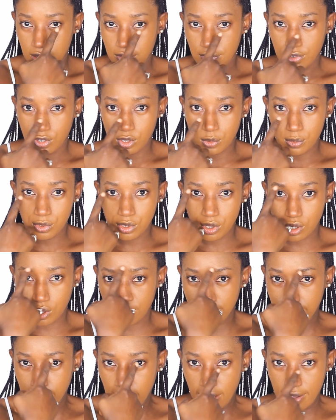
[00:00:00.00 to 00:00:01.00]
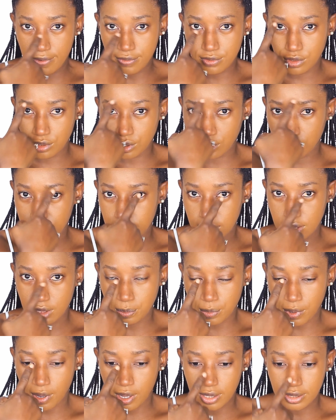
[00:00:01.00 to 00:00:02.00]
If you observed, I haven't done this
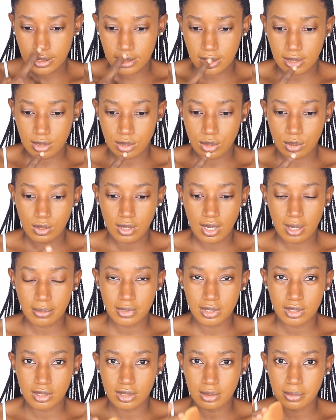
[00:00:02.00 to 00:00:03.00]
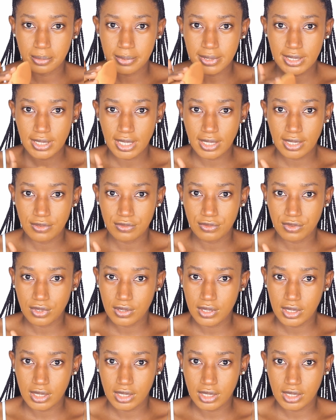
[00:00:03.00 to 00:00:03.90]
part, so I'm going to be taking very